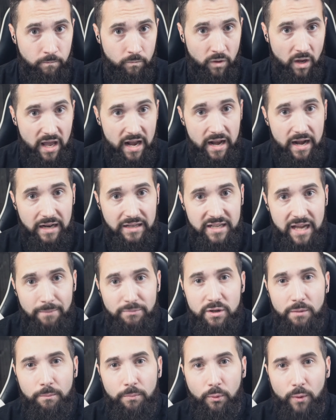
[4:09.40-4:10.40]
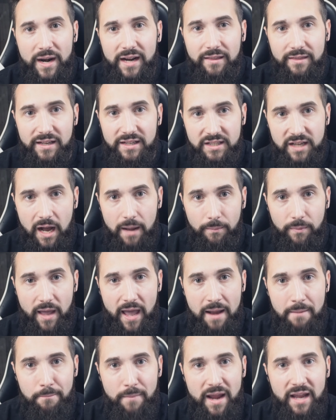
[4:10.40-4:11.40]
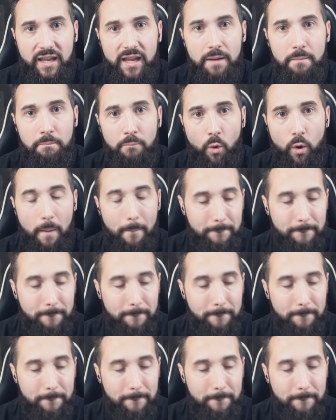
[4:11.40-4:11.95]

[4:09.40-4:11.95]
in an attempt to break this up and make it more